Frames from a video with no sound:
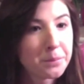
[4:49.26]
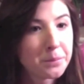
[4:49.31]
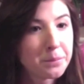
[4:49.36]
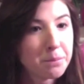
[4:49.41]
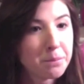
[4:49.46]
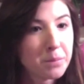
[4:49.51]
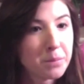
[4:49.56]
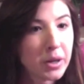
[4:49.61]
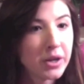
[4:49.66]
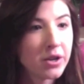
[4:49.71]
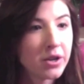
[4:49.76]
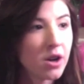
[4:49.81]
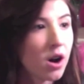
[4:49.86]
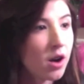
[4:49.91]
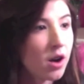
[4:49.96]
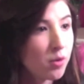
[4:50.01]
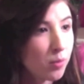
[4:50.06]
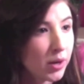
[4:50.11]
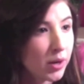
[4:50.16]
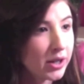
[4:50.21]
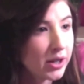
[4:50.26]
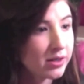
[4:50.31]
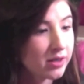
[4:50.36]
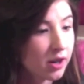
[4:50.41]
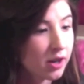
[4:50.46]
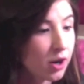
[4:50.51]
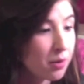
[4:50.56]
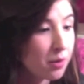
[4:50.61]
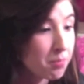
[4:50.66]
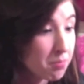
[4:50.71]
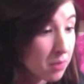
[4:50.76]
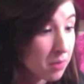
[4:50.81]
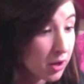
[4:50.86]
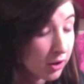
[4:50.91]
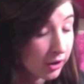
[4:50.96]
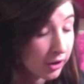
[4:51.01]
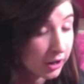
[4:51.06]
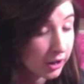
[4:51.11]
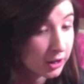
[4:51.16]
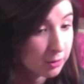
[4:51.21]
but not in ways that her
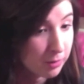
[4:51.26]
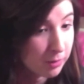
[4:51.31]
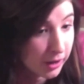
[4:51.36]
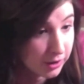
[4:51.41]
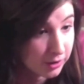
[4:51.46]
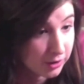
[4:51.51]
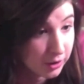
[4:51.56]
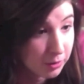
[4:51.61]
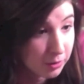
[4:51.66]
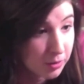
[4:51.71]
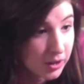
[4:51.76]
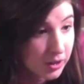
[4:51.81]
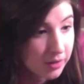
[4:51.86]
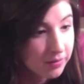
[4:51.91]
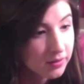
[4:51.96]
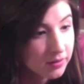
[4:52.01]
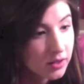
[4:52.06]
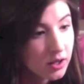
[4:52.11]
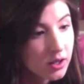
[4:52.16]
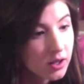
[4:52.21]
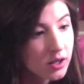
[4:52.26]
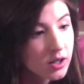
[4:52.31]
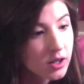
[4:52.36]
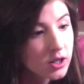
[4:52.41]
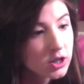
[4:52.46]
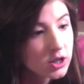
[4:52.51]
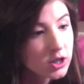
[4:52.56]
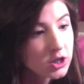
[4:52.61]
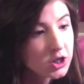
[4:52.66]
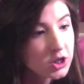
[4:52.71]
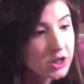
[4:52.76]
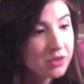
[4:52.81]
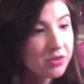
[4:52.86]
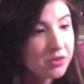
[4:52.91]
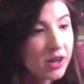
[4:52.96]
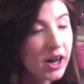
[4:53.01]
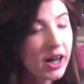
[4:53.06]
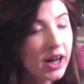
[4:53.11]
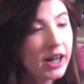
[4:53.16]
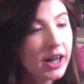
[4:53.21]
mother expects her to be. She
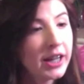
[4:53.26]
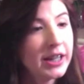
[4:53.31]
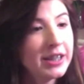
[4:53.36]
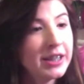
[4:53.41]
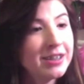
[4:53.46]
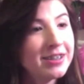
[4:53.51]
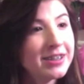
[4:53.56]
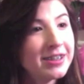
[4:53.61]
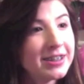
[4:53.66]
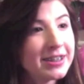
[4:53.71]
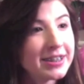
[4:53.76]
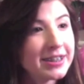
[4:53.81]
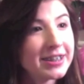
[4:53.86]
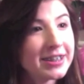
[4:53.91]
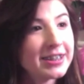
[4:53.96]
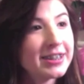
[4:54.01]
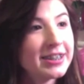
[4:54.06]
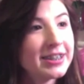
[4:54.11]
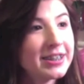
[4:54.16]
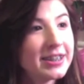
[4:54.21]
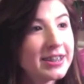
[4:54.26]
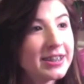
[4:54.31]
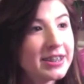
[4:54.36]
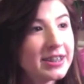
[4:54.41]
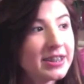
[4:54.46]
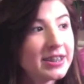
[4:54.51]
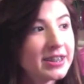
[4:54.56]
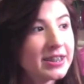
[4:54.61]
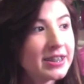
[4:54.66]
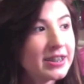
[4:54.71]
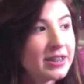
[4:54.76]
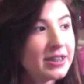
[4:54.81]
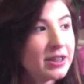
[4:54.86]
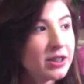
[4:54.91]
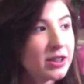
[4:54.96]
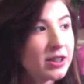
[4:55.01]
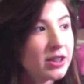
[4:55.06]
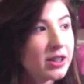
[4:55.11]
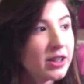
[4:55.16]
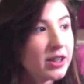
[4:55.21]
finds
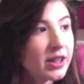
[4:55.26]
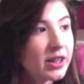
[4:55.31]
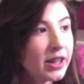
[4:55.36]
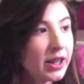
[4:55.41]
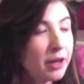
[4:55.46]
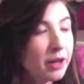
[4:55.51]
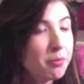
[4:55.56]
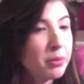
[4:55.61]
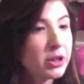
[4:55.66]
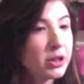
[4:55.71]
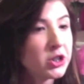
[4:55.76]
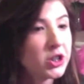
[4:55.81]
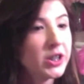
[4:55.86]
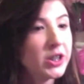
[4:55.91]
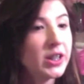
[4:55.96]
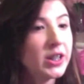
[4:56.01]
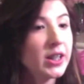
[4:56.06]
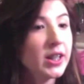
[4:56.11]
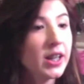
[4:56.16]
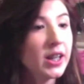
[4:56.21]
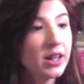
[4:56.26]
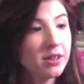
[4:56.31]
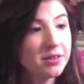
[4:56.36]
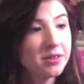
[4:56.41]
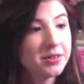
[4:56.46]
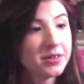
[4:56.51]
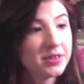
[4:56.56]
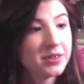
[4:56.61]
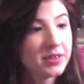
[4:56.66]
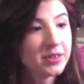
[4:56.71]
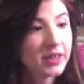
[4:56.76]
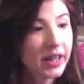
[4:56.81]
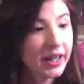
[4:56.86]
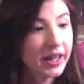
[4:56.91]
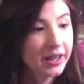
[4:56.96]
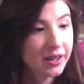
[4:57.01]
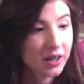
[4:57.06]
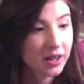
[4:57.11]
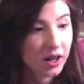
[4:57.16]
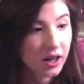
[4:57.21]
ambition in love
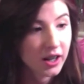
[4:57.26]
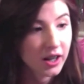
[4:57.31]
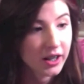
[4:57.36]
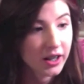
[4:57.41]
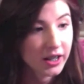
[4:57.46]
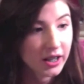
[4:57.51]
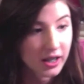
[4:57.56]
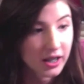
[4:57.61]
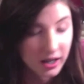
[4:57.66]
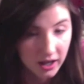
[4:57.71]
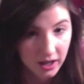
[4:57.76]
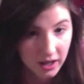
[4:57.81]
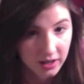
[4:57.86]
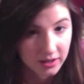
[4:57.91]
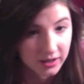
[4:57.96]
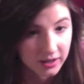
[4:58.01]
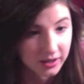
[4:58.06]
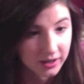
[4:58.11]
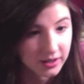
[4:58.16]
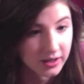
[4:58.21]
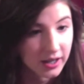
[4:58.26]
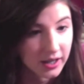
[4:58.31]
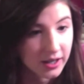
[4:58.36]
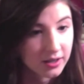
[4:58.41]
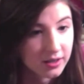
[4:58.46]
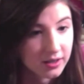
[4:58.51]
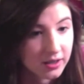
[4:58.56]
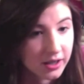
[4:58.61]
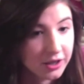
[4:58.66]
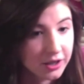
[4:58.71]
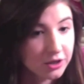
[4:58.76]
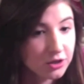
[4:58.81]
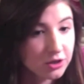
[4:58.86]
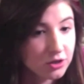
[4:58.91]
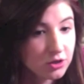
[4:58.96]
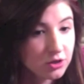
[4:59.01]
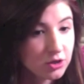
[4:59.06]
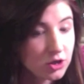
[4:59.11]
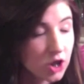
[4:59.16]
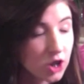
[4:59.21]
and not in success in
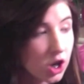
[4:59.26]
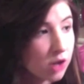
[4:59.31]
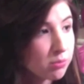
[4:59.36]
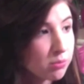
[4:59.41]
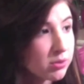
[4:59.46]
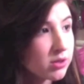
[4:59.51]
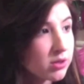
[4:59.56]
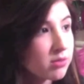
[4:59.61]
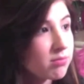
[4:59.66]
jobs.